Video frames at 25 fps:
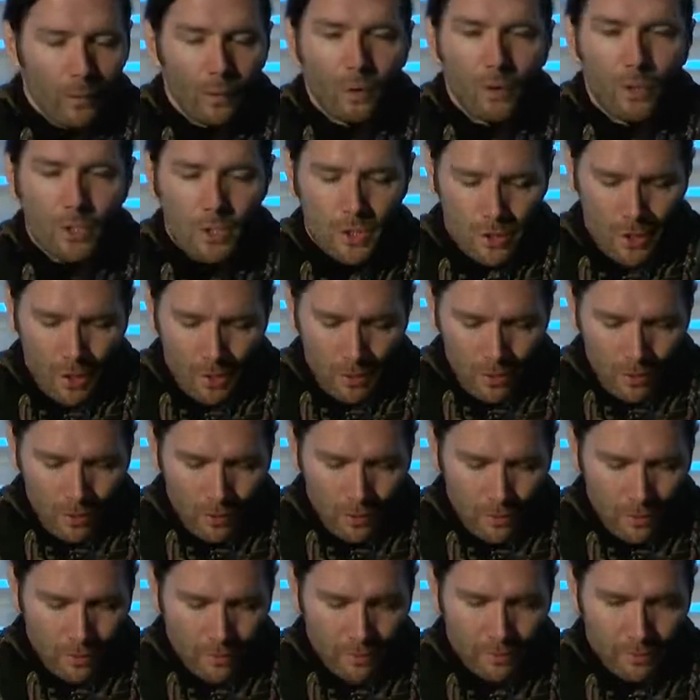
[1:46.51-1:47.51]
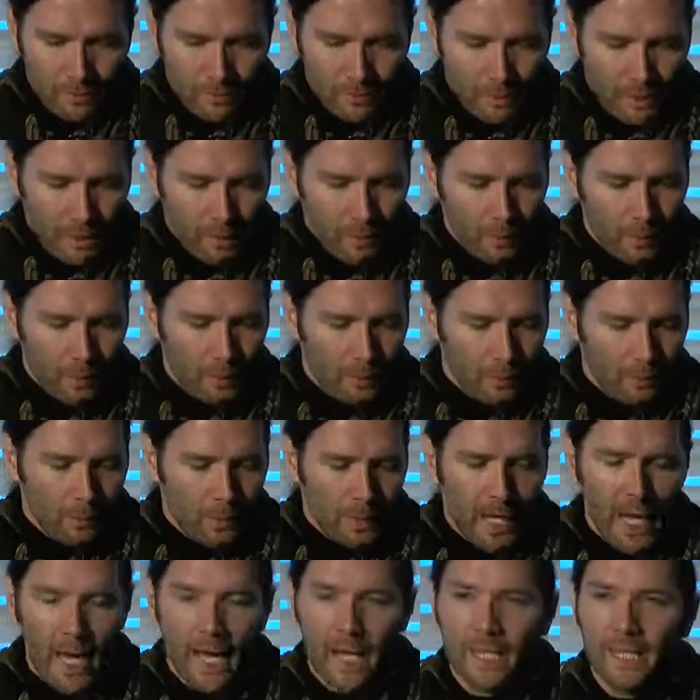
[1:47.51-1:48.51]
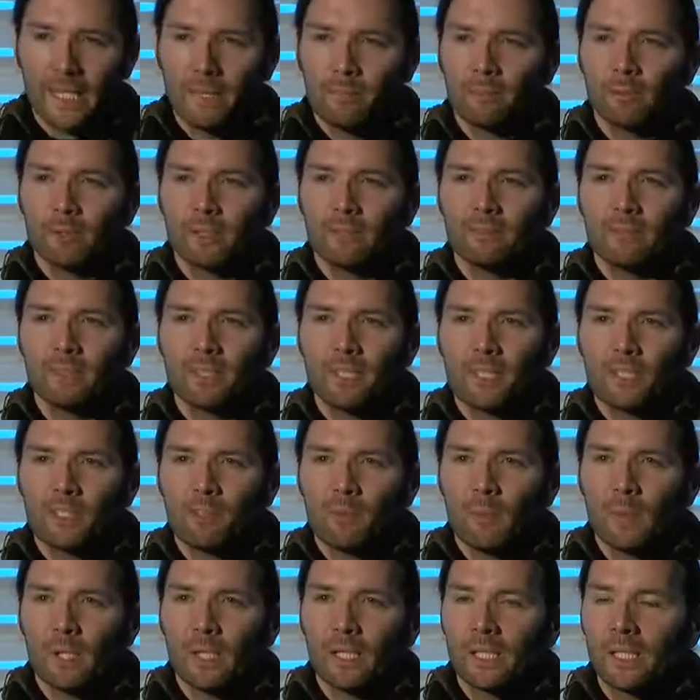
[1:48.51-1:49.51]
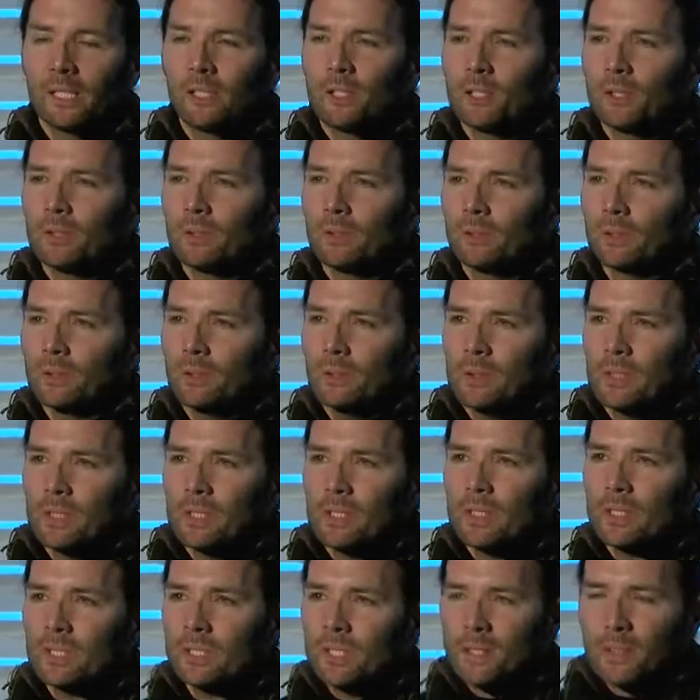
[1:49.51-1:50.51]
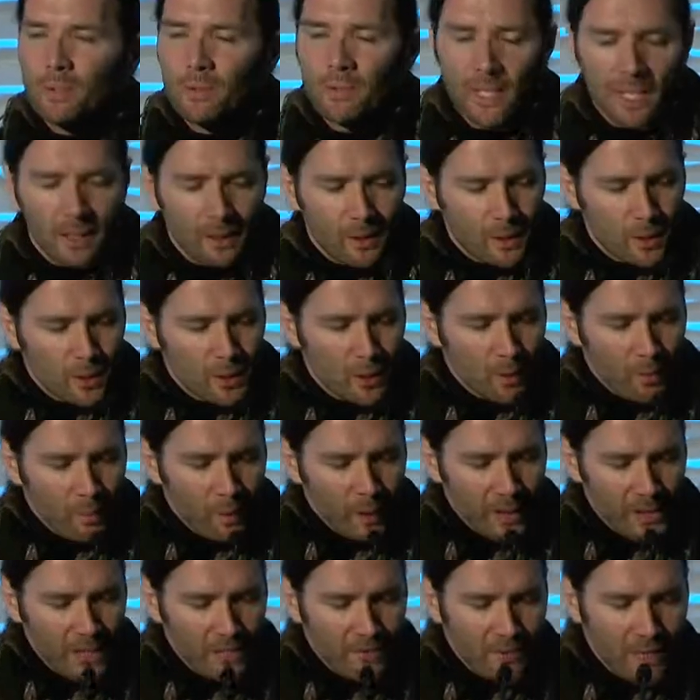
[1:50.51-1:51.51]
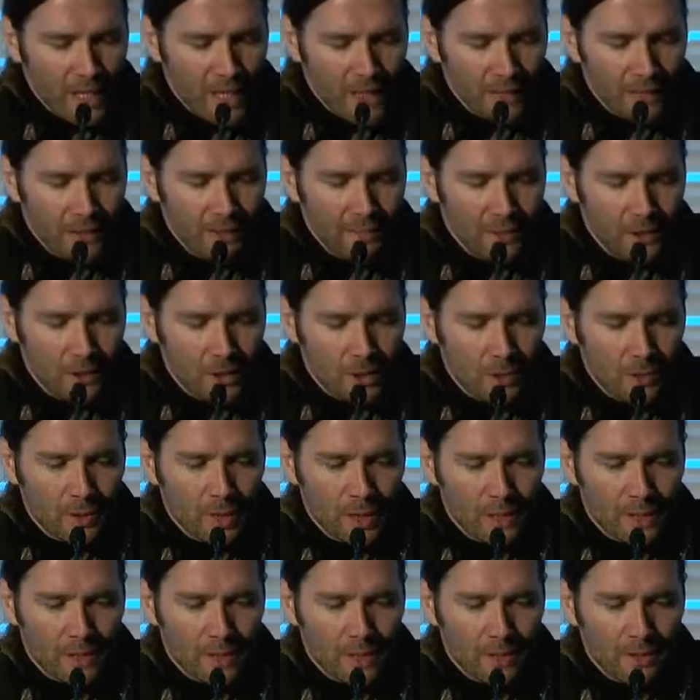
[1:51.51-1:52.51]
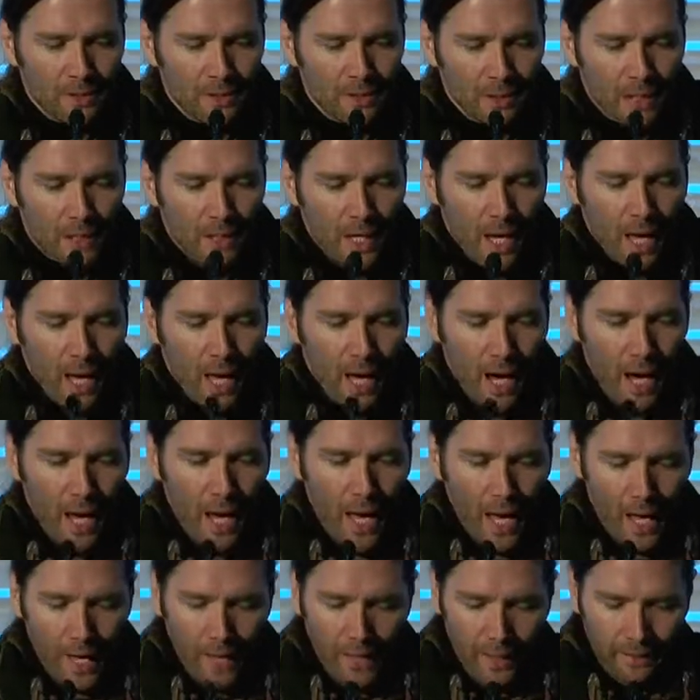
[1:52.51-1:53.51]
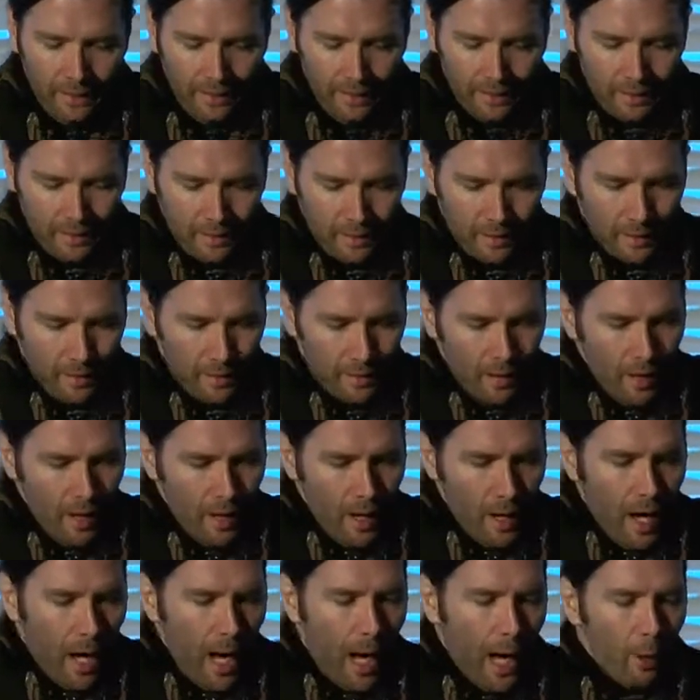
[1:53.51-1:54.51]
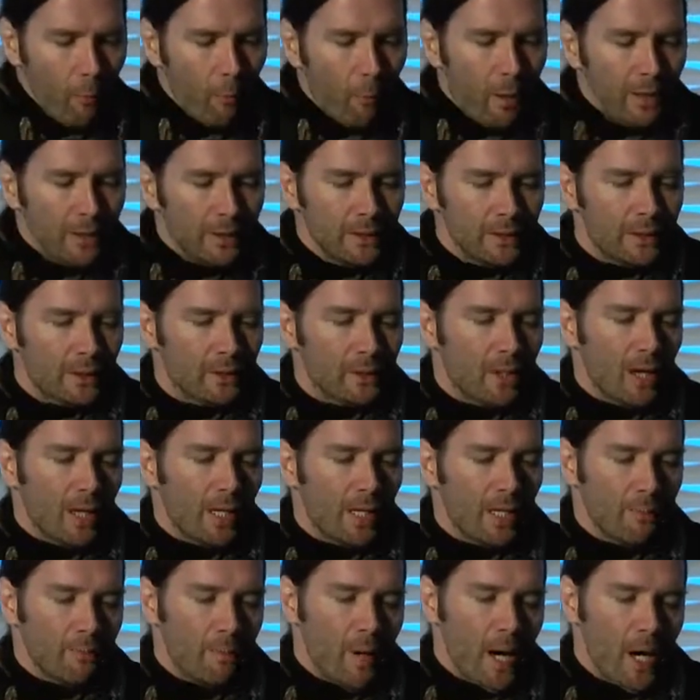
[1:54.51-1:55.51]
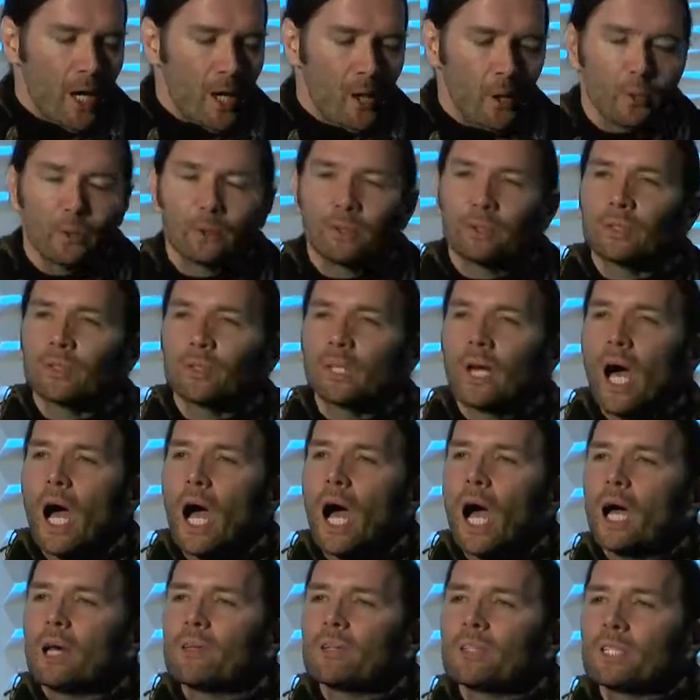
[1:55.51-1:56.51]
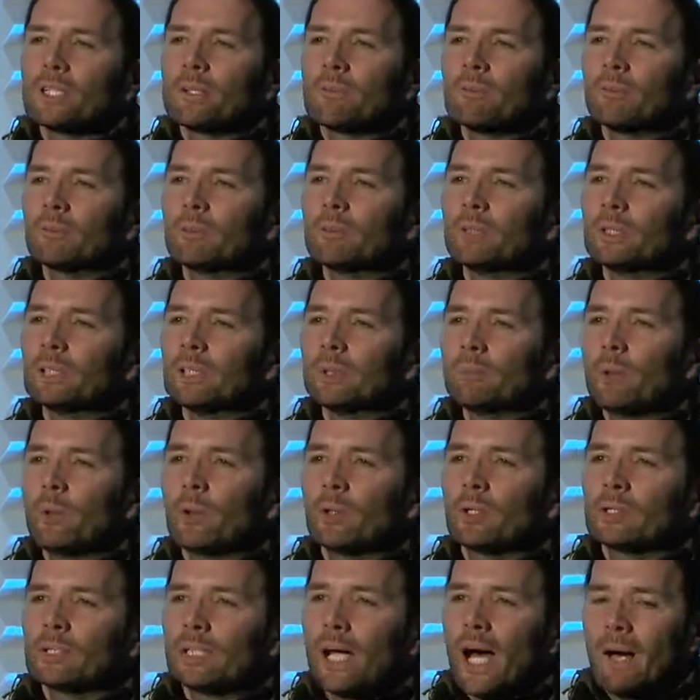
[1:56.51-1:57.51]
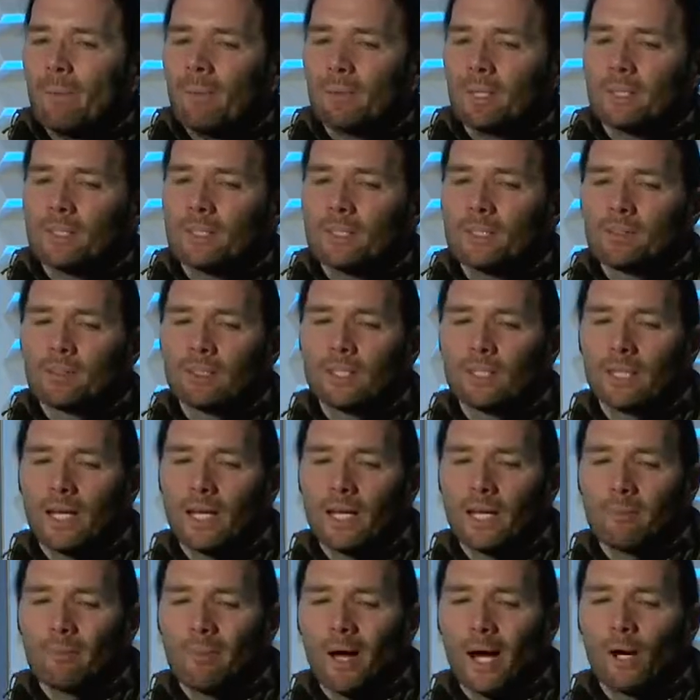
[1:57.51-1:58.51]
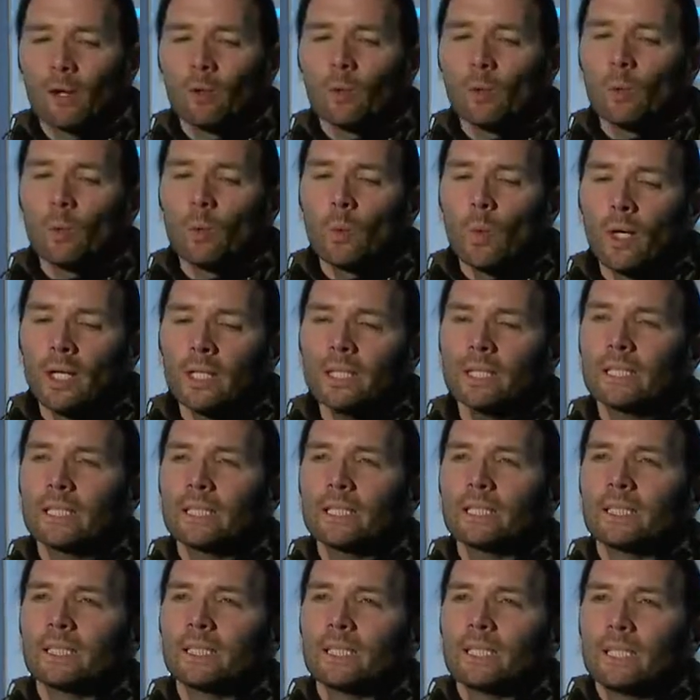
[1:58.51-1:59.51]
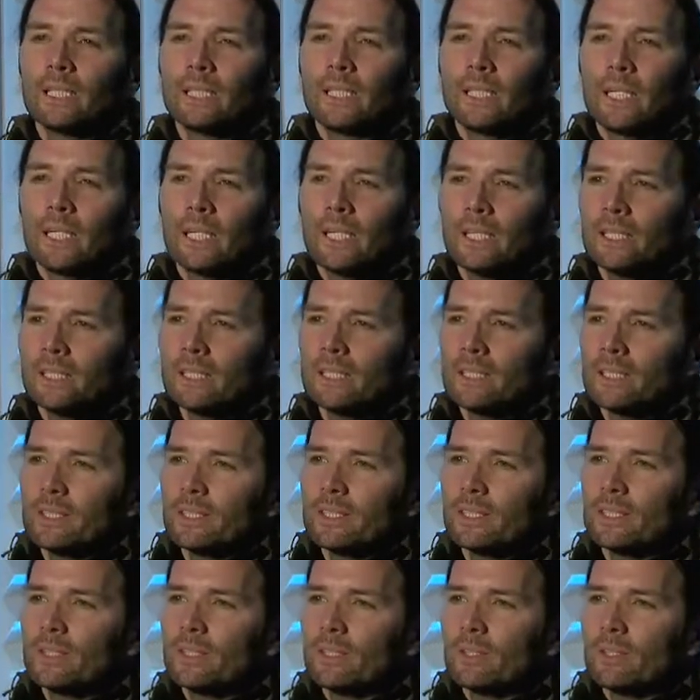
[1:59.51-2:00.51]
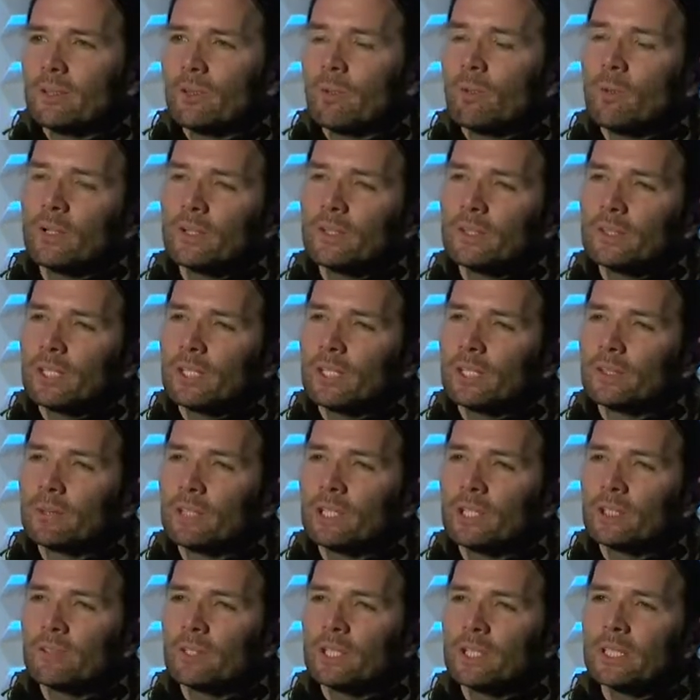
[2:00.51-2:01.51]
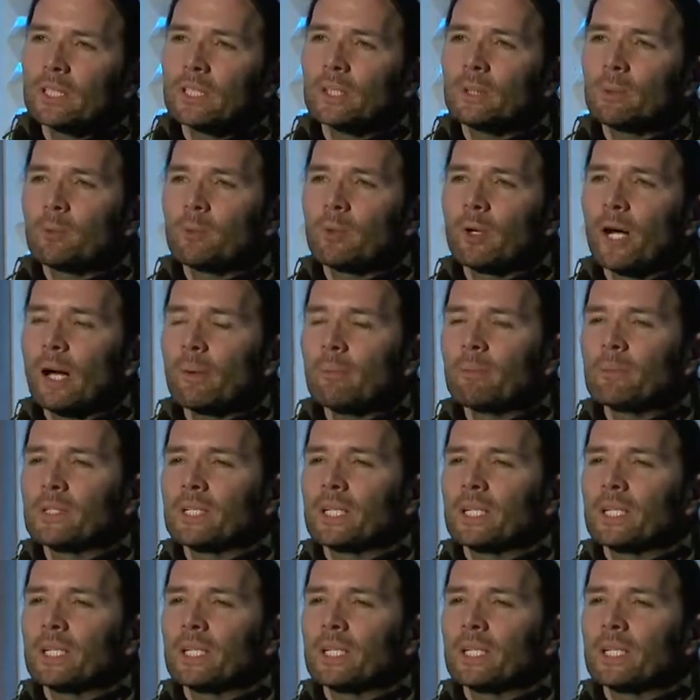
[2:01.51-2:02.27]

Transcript: So we had the privilege of being introduced, so thank you so much for that lovely introduction. And I wanted to talk about some really important topics today about what are the three critical problems